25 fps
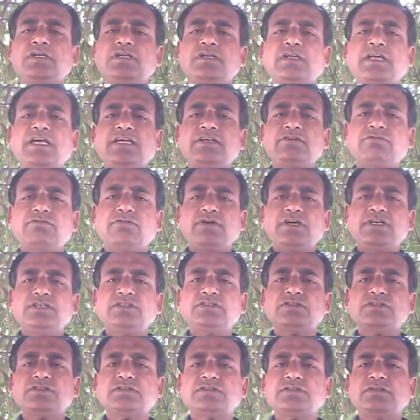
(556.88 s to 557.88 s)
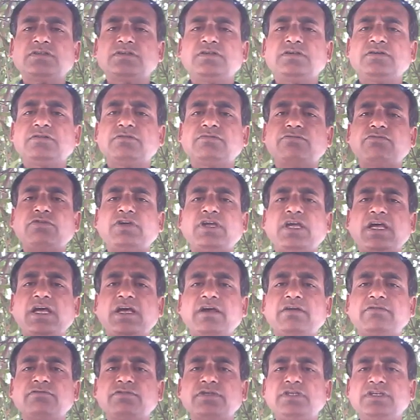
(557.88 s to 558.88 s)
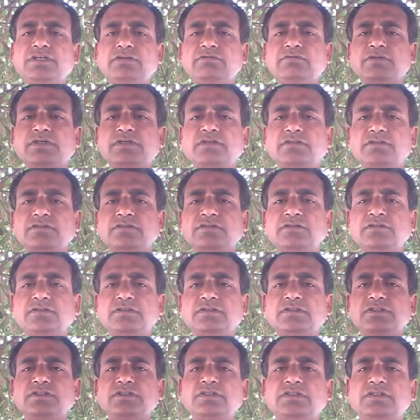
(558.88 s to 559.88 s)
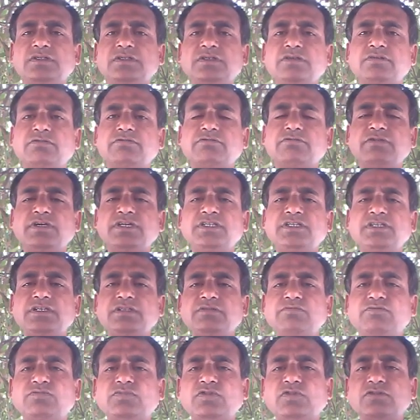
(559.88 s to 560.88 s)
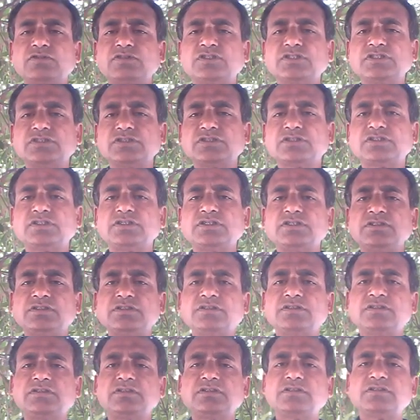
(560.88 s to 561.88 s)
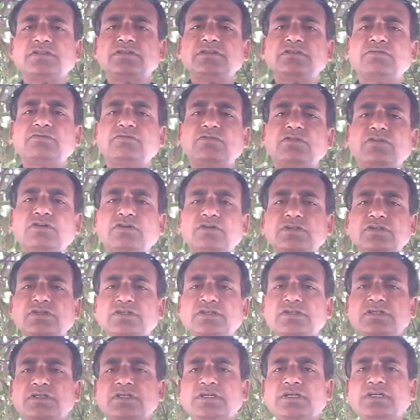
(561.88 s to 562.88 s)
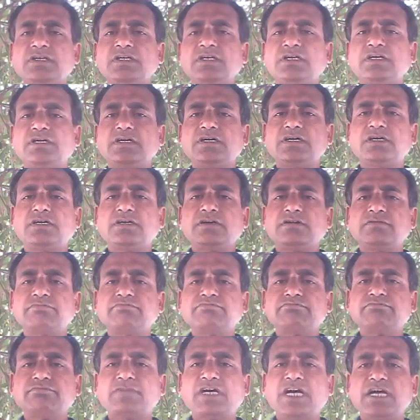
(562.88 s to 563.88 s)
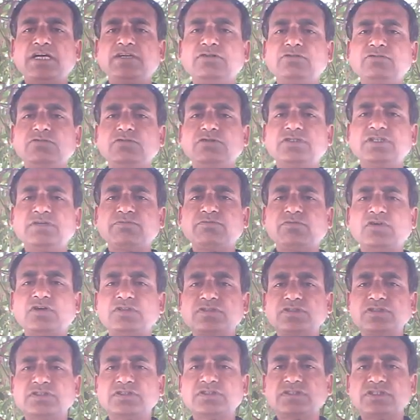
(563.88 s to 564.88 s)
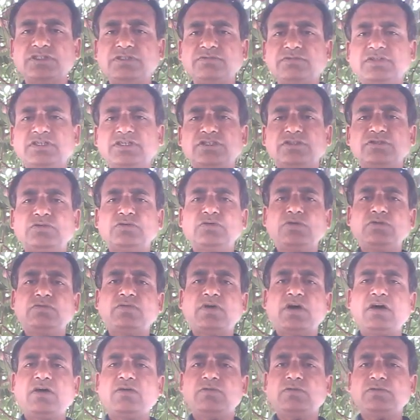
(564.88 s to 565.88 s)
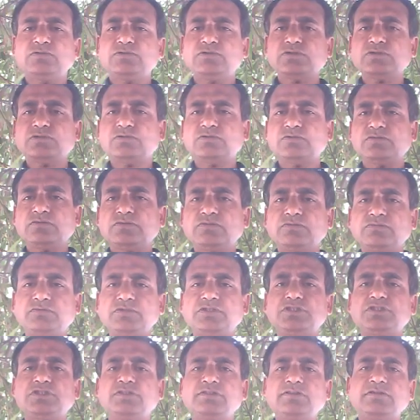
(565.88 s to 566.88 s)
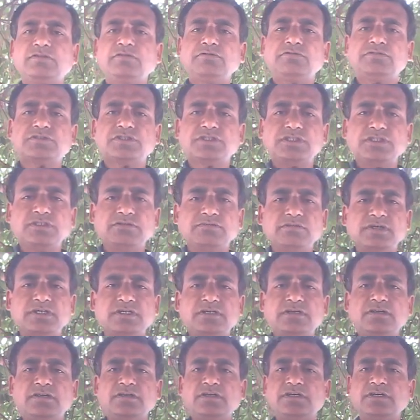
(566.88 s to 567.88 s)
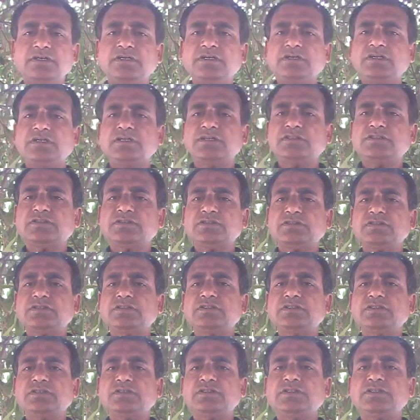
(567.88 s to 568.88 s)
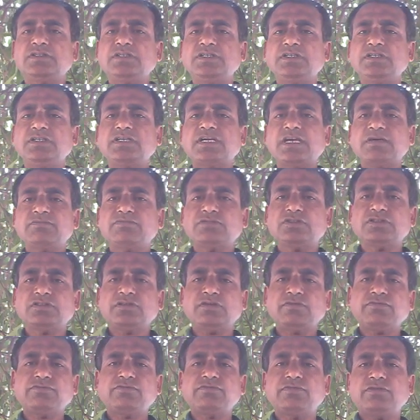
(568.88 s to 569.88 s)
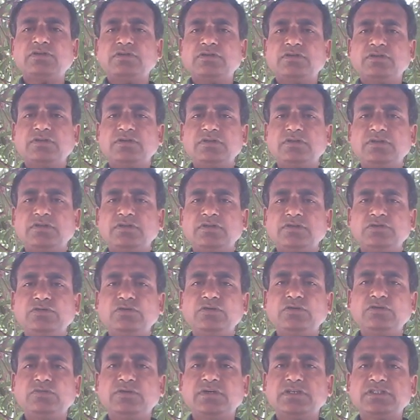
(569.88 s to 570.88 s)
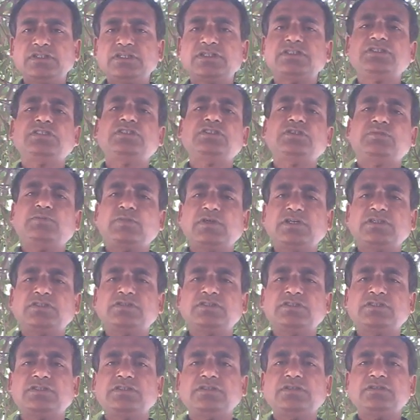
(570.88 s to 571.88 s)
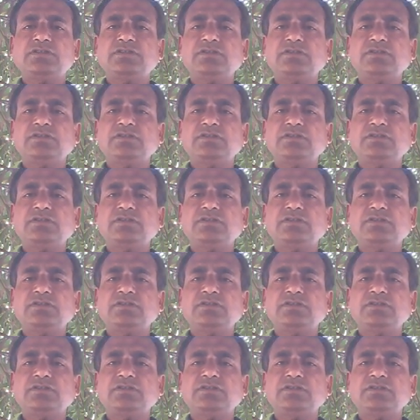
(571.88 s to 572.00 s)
Likewise, we have even very important what iron ore deposits even in Goa also, which includes even say the capital of Goa, that is Panaji.